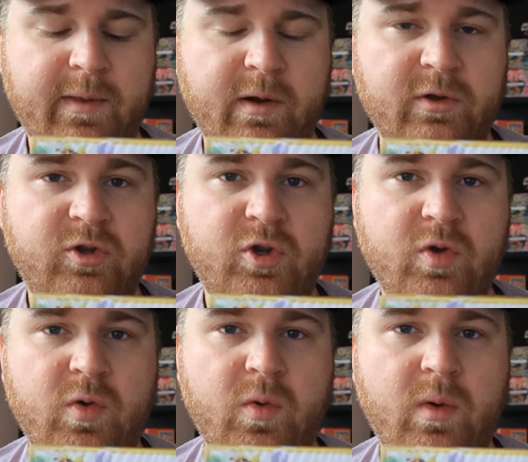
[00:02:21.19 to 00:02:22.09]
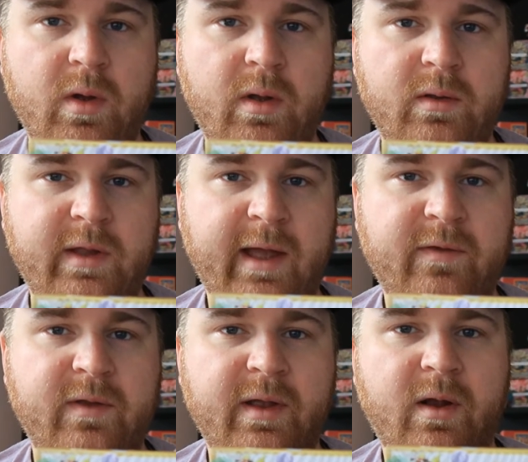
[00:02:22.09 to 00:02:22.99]
There are 2
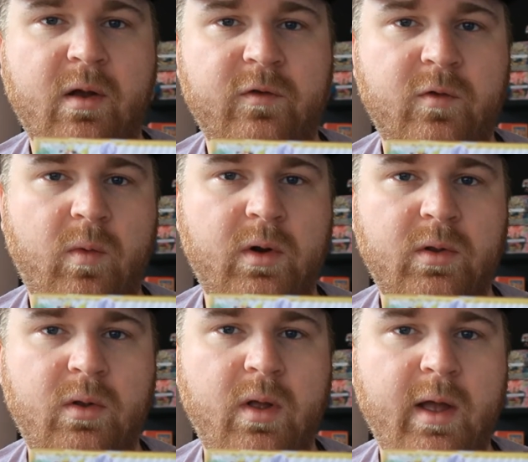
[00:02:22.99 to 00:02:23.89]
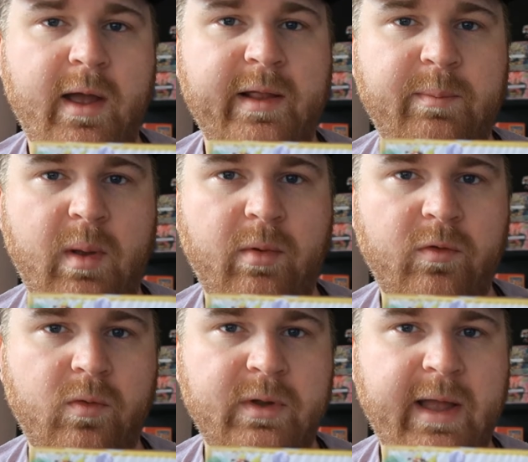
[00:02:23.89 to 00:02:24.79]
decks in here, a Squirtle and a
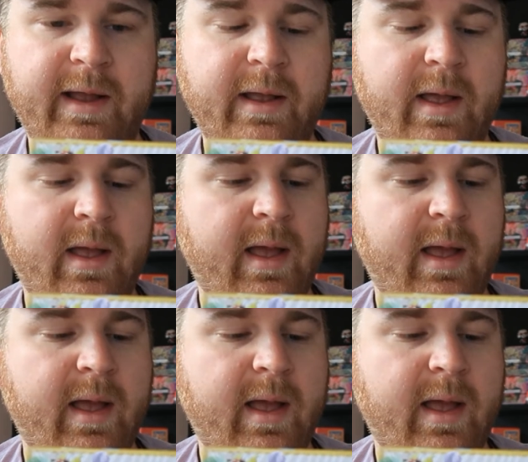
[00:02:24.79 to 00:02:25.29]
Bulbasaur deck,